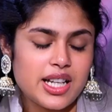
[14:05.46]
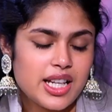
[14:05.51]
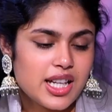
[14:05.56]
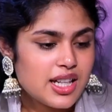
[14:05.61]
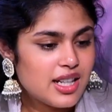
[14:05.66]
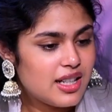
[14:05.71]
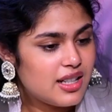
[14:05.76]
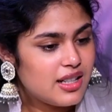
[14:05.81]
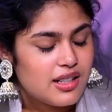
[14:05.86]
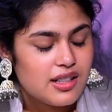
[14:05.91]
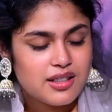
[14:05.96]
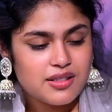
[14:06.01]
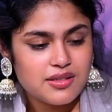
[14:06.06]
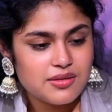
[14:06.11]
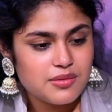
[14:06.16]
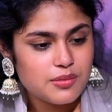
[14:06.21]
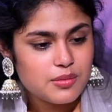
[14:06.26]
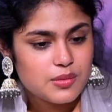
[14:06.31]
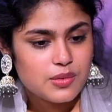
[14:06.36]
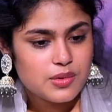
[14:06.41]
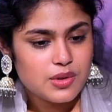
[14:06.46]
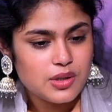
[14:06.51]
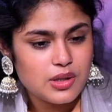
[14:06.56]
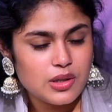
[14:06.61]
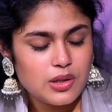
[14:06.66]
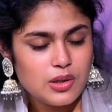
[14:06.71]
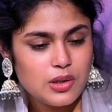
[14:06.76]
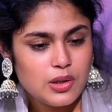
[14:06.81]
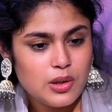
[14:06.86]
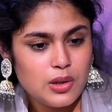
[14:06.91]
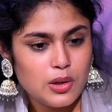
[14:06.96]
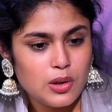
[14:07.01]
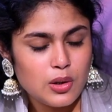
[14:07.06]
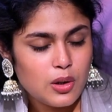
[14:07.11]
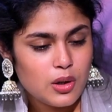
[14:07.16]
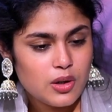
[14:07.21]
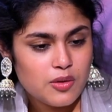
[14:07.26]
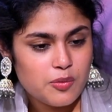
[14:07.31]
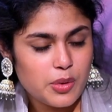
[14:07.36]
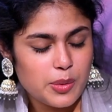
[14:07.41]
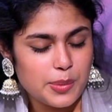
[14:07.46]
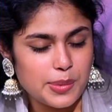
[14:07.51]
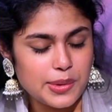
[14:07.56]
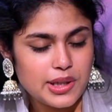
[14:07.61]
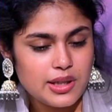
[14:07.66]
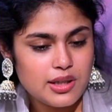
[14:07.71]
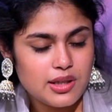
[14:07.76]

Inka lot of people,